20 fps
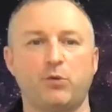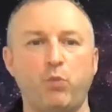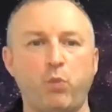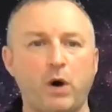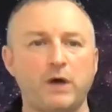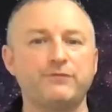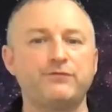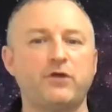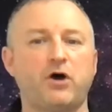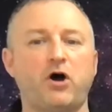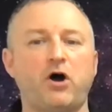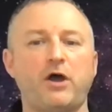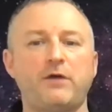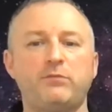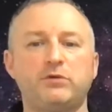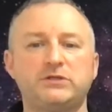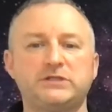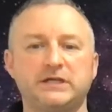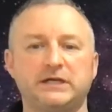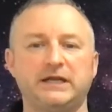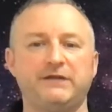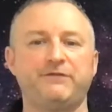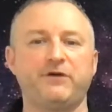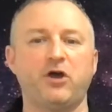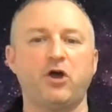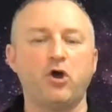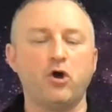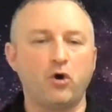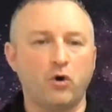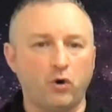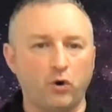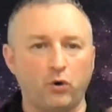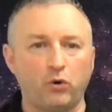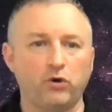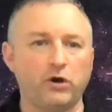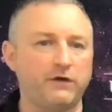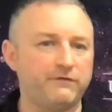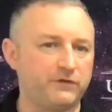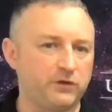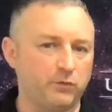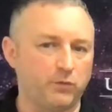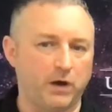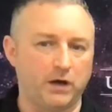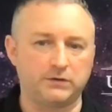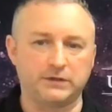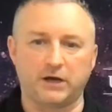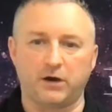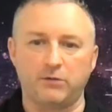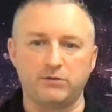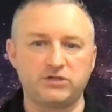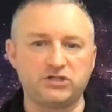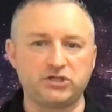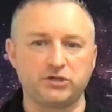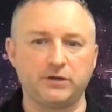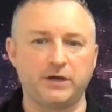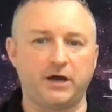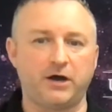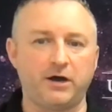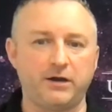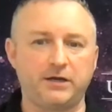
one that I would deliver all over the world. I would do it.